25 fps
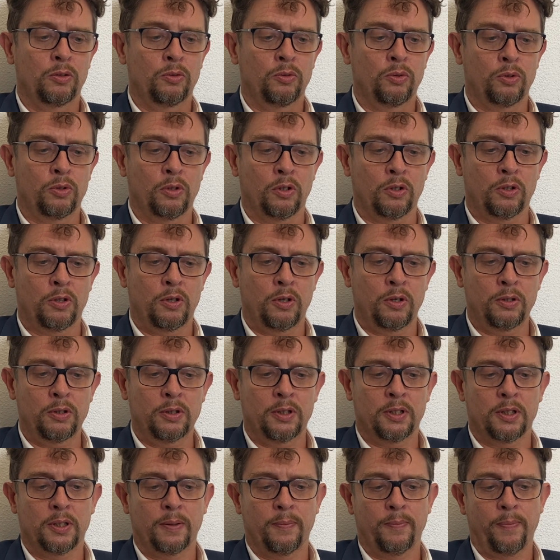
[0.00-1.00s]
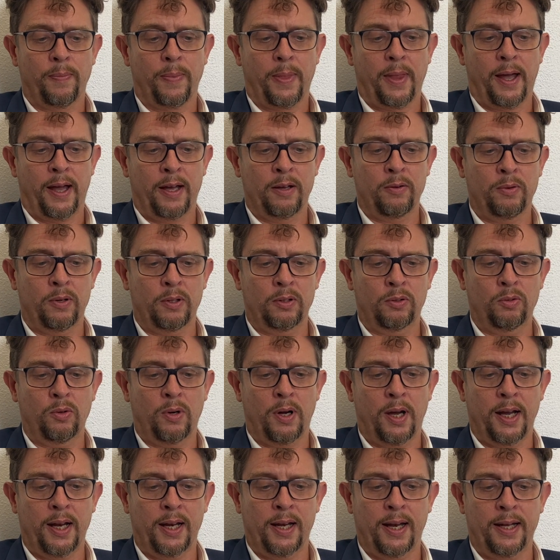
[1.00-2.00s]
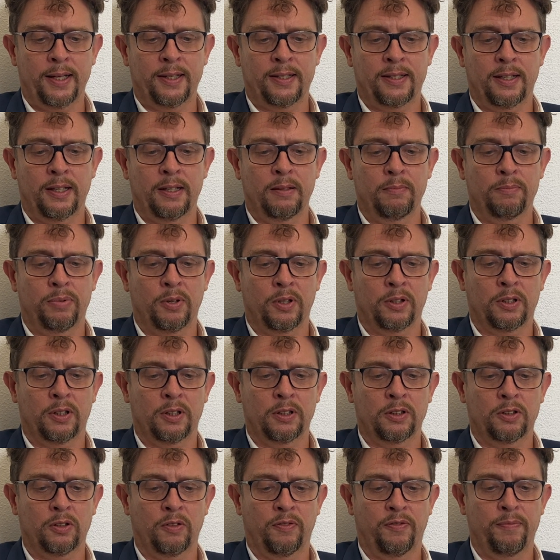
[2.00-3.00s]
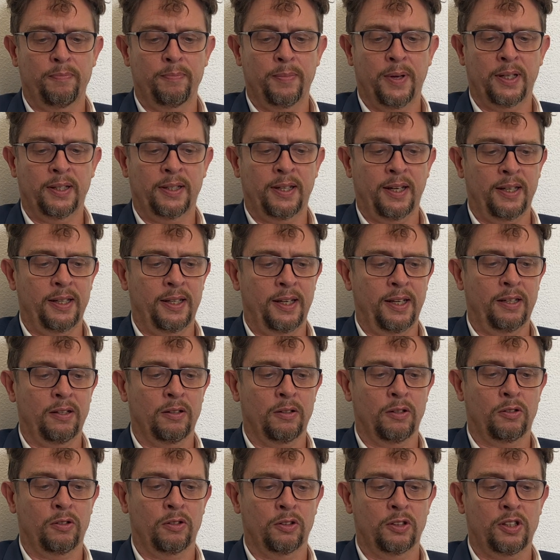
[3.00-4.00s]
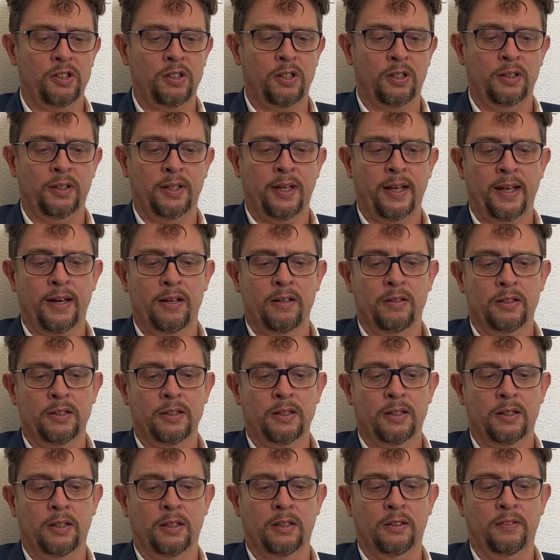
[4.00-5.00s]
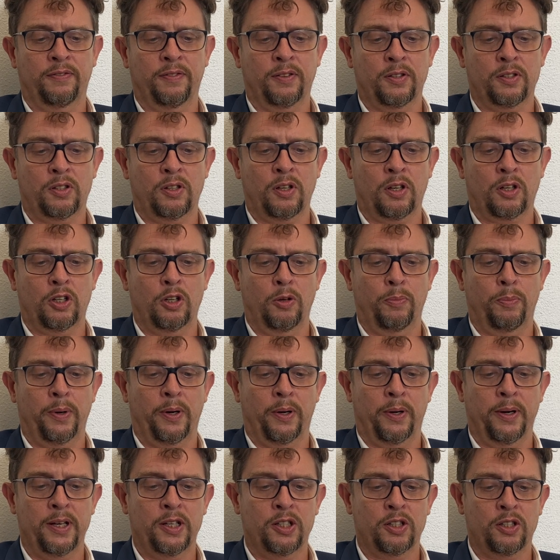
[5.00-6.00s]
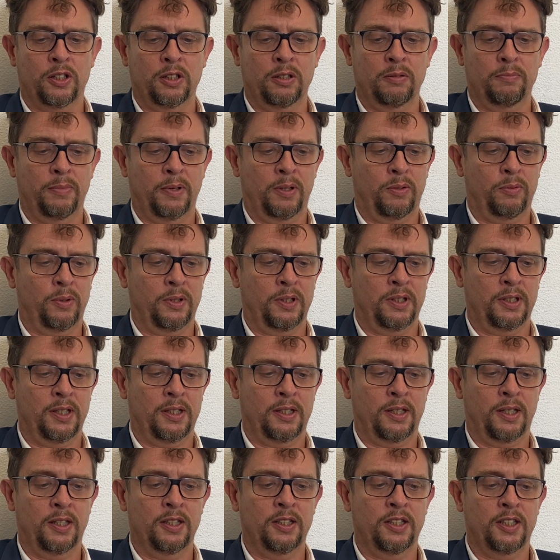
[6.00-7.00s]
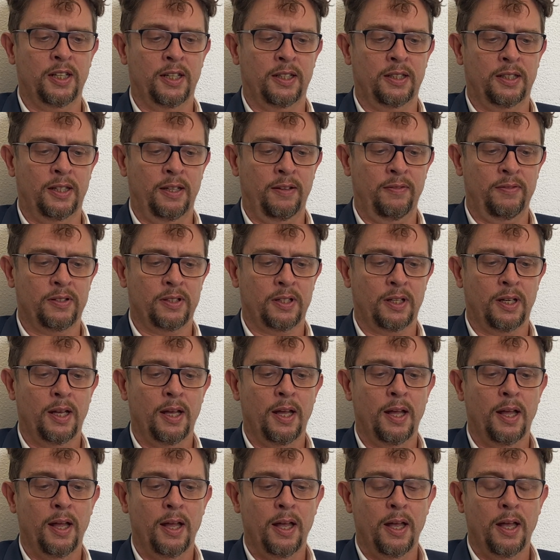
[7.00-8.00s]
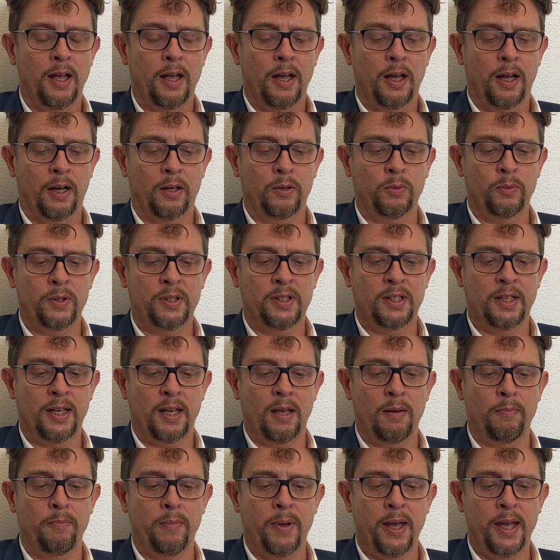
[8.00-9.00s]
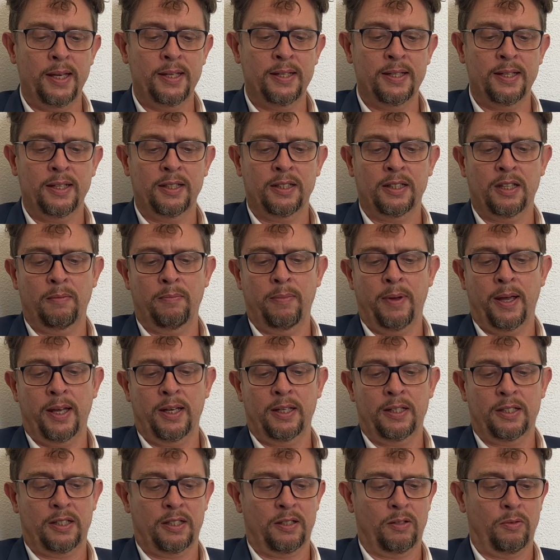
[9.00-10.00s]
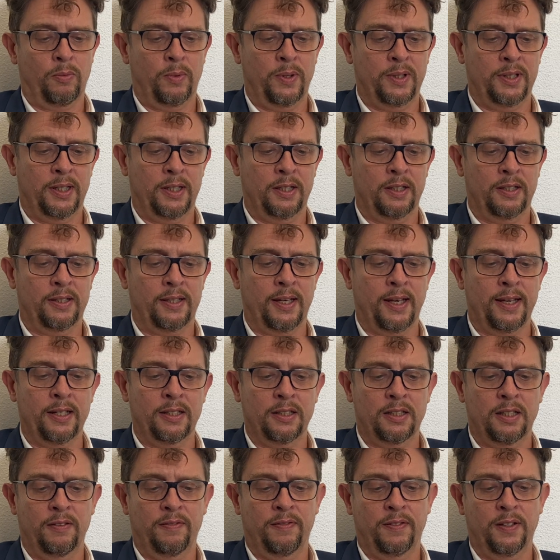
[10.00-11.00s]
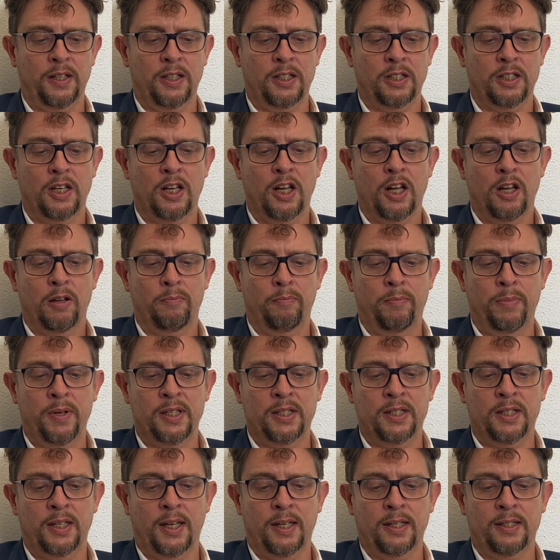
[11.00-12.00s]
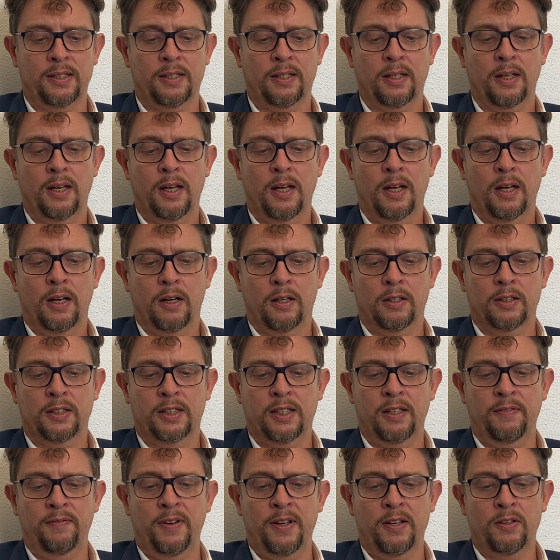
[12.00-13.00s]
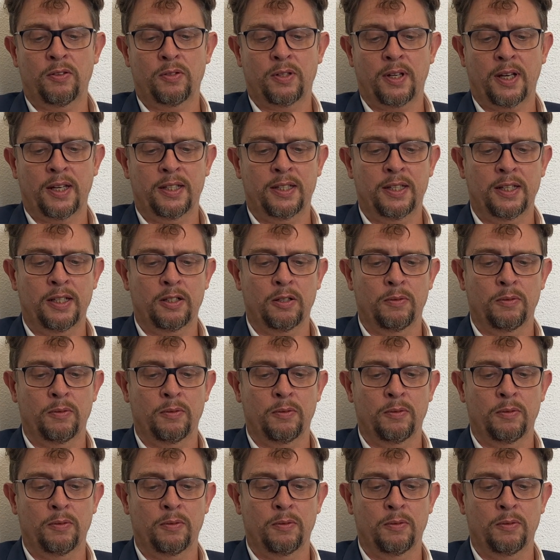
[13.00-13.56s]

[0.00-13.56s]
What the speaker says: To conclude, I want to highlight the importance of maintaining a constant dialogue and foster cooperation between these initiatives and with the amazing debates within scientific, business, and civil society